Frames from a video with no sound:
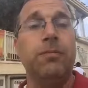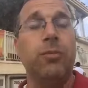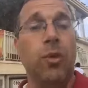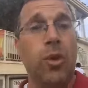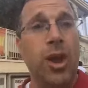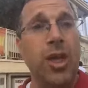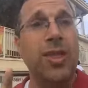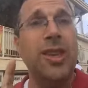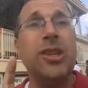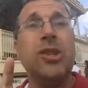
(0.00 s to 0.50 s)

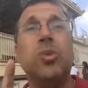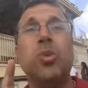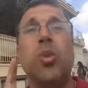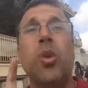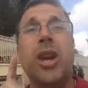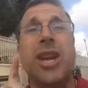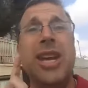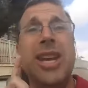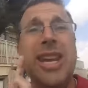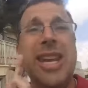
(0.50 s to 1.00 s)
Right? This is
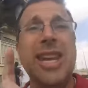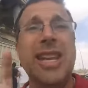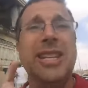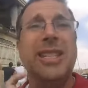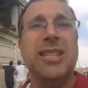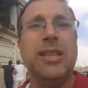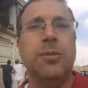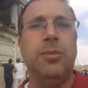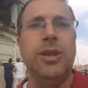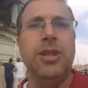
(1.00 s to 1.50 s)
what
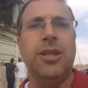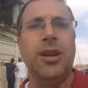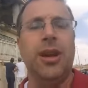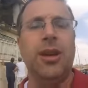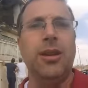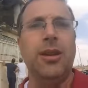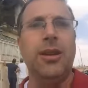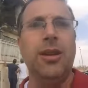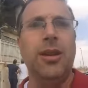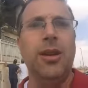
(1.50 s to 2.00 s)
needs to be
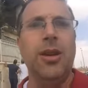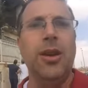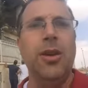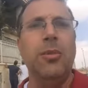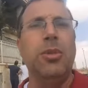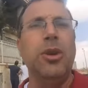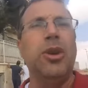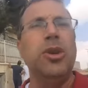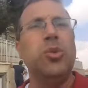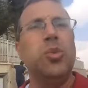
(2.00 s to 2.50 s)
done,
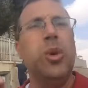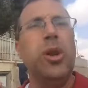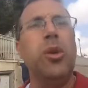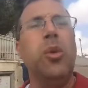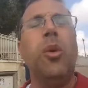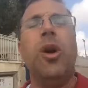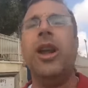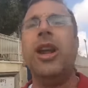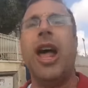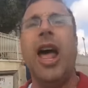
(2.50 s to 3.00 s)
because we don't
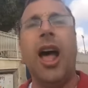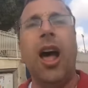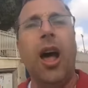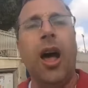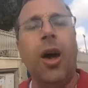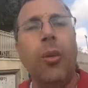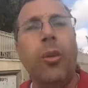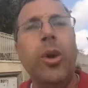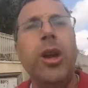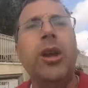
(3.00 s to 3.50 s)

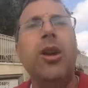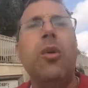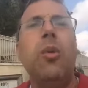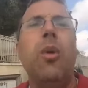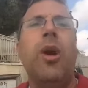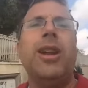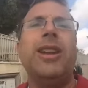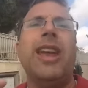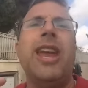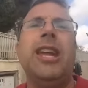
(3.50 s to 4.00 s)

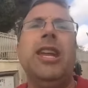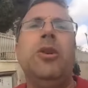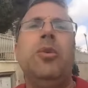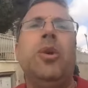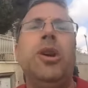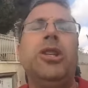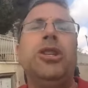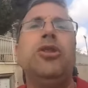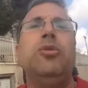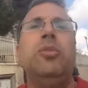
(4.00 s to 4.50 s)
want
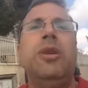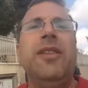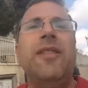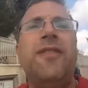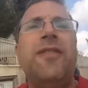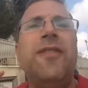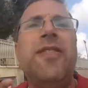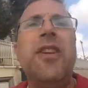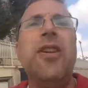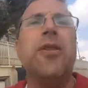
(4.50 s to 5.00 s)
anyone to be
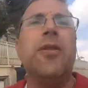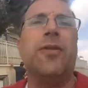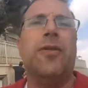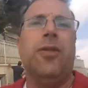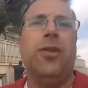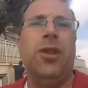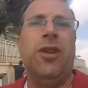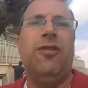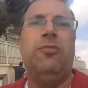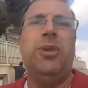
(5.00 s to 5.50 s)

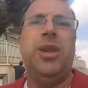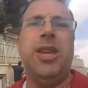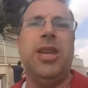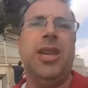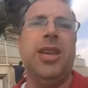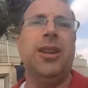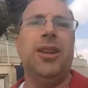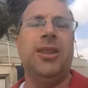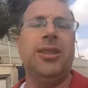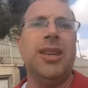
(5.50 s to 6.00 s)
fearful of being
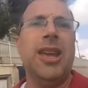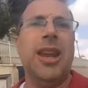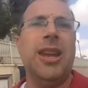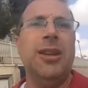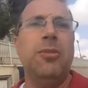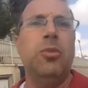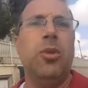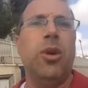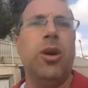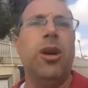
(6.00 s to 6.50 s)
killed
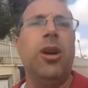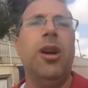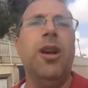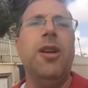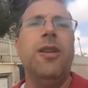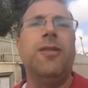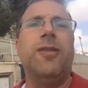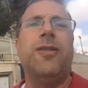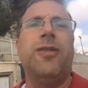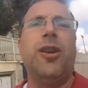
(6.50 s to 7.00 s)
anymore
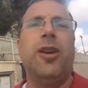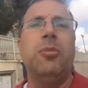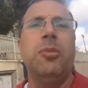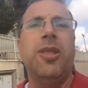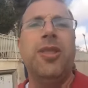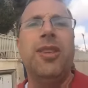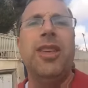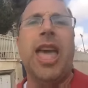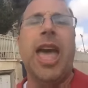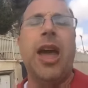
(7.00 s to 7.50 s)
from
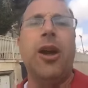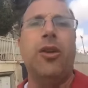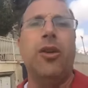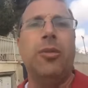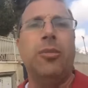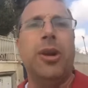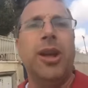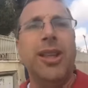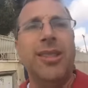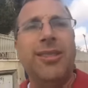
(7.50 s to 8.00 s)
the
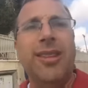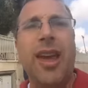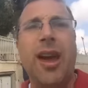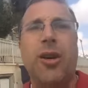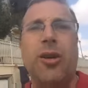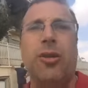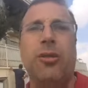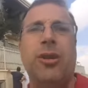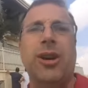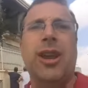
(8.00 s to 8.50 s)
Arab
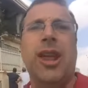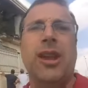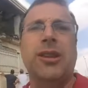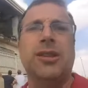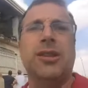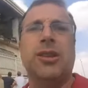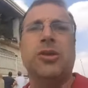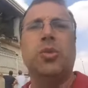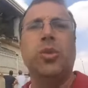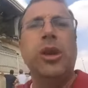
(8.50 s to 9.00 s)
terror
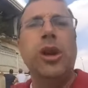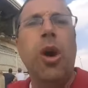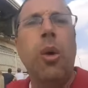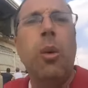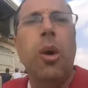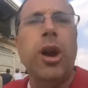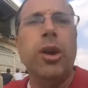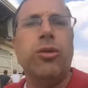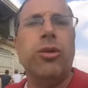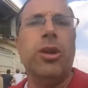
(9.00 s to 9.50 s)
against us. We don't
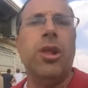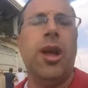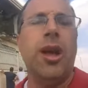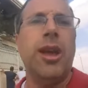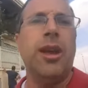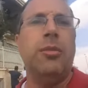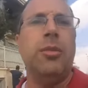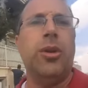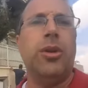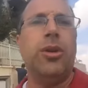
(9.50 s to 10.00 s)
want to rely
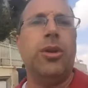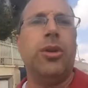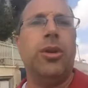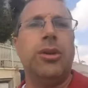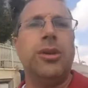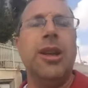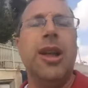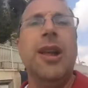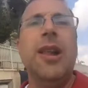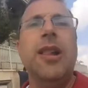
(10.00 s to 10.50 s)
on
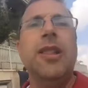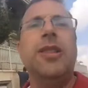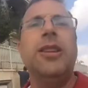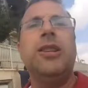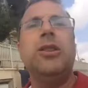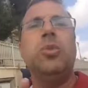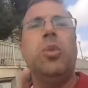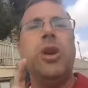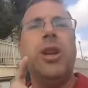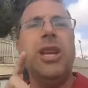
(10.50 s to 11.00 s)
miracles. This
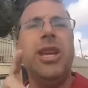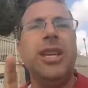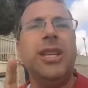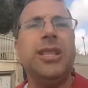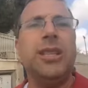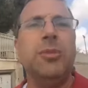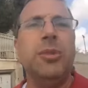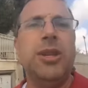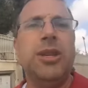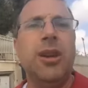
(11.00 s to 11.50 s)
is what needs
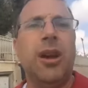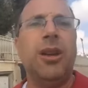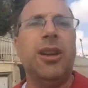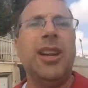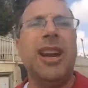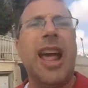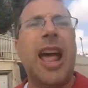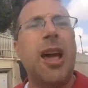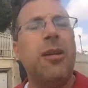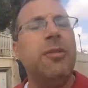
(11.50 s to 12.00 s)
to be done.
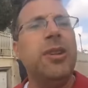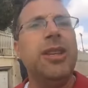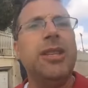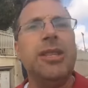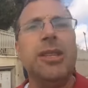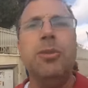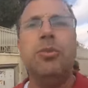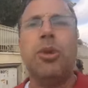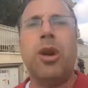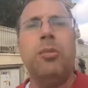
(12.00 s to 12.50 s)
And
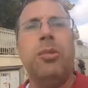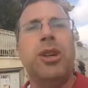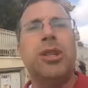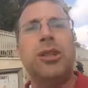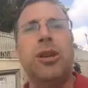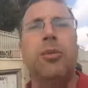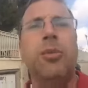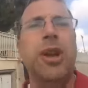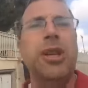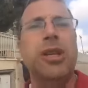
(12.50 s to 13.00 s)
obviously, Prime
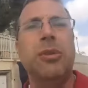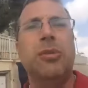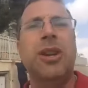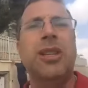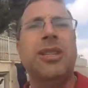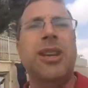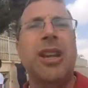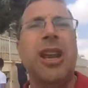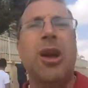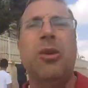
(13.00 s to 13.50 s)
Minister Benjamin
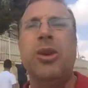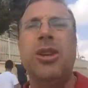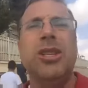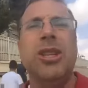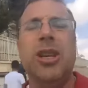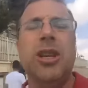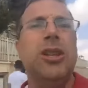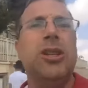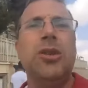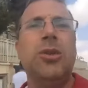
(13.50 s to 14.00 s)
Netanyahu isn't
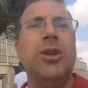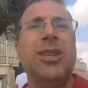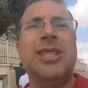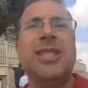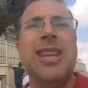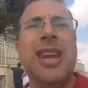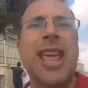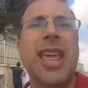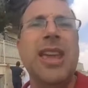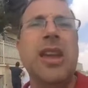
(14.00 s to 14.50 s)
going to do this
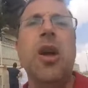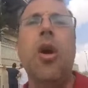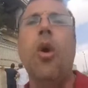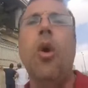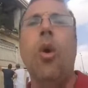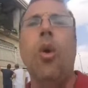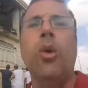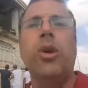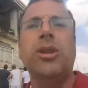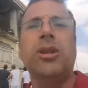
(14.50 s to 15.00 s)
today
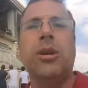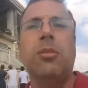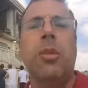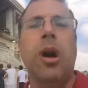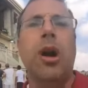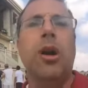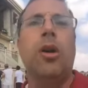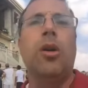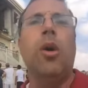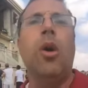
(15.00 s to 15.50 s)
or
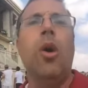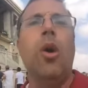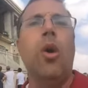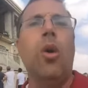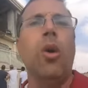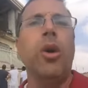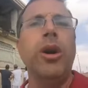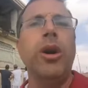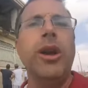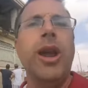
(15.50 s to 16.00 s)
tomorrow
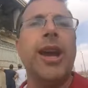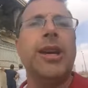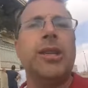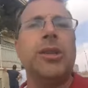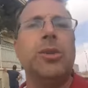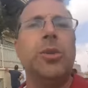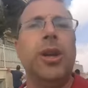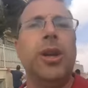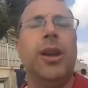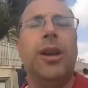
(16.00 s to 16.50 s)
or
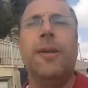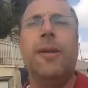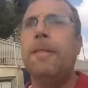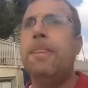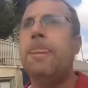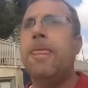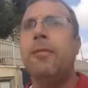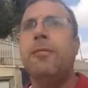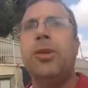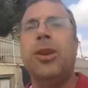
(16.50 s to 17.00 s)
next week,
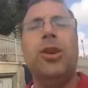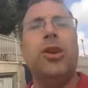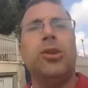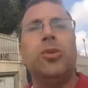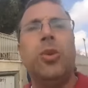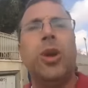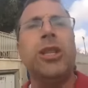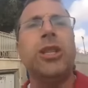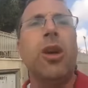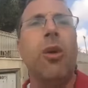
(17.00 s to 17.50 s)
because
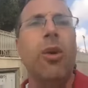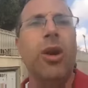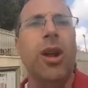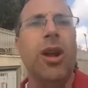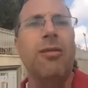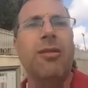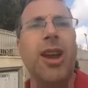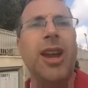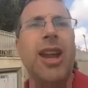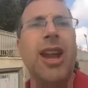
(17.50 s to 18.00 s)
what's going
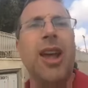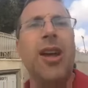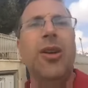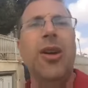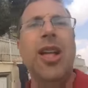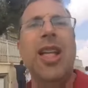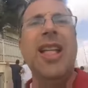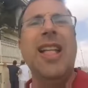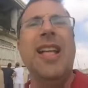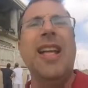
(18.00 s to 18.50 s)
on right
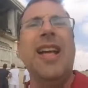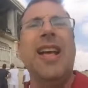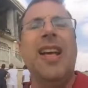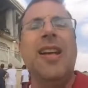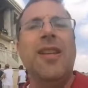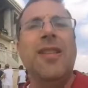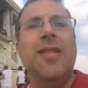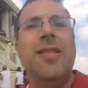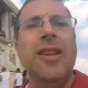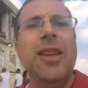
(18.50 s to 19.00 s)
now,
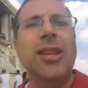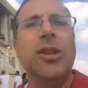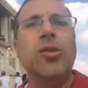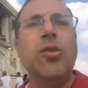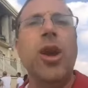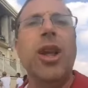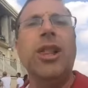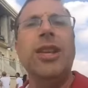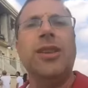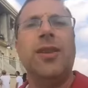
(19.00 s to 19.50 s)

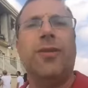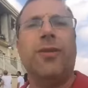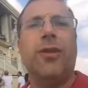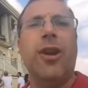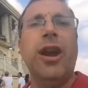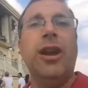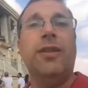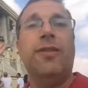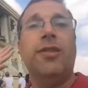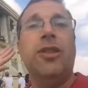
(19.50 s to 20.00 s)
Israel is
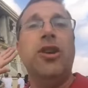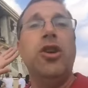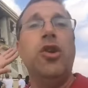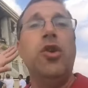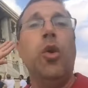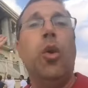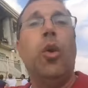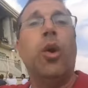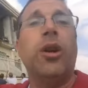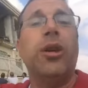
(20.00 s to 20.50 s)
afraid of the
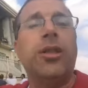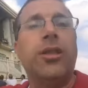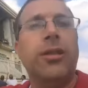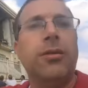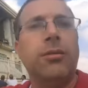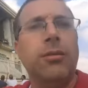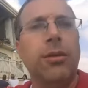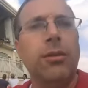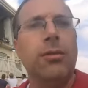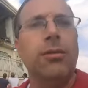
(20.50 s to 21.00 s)

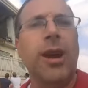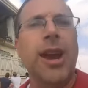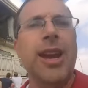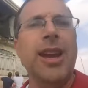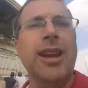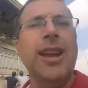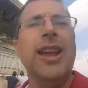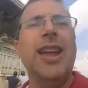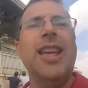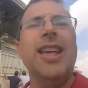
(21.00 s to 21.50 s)
north,
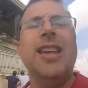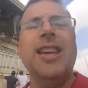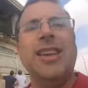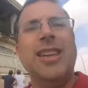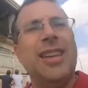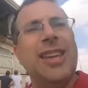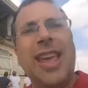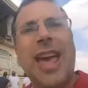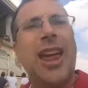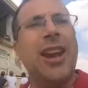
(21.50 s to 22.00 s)
right?
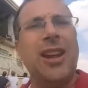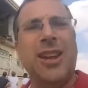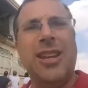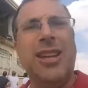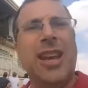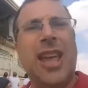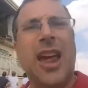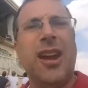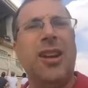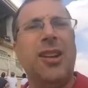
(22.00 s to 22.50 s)
You
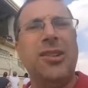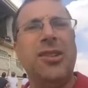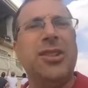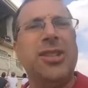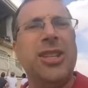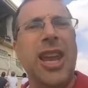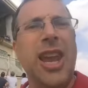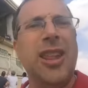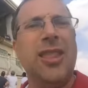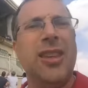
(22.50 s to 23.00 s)
gotta
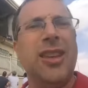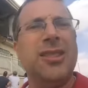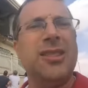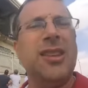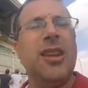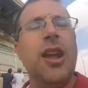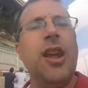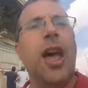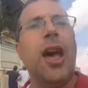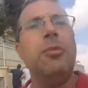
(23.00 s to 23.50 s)
understand this.
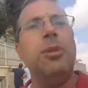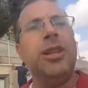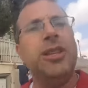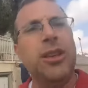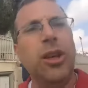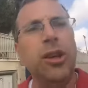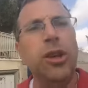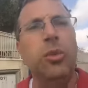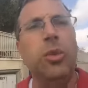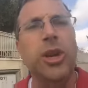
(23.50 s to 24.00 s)
I'm going to
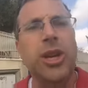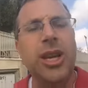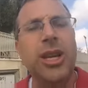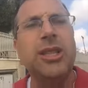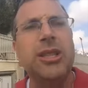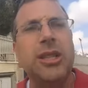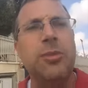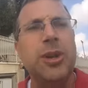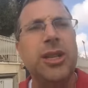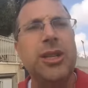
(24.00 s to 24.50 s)
tell you what
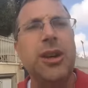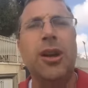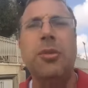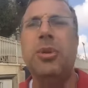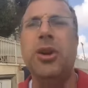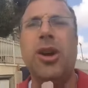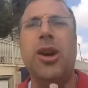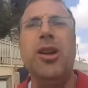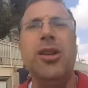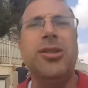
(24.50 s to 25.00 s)
needs to be done,
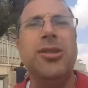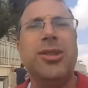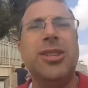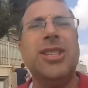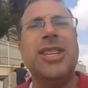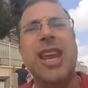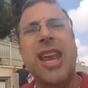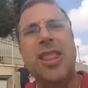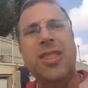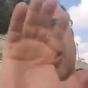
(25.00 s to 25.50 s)
but
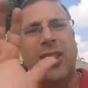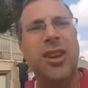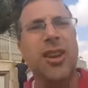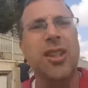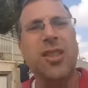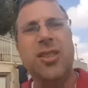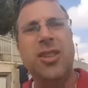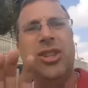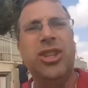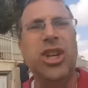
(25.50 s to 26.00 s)
understand the
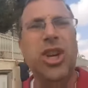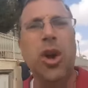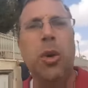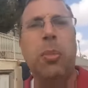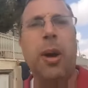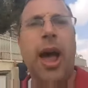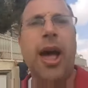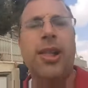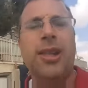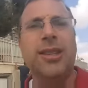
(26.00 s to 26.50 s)

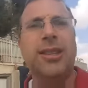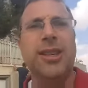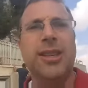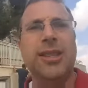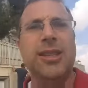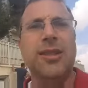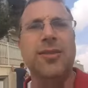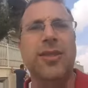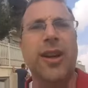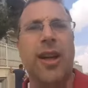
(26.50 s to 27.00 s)

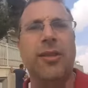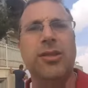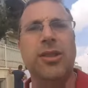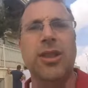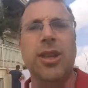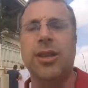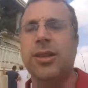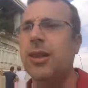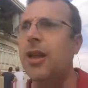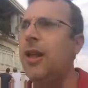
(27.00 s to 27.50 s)
geopolitics involved in
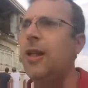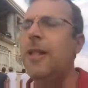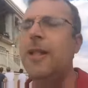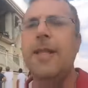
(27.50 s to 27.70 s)
this.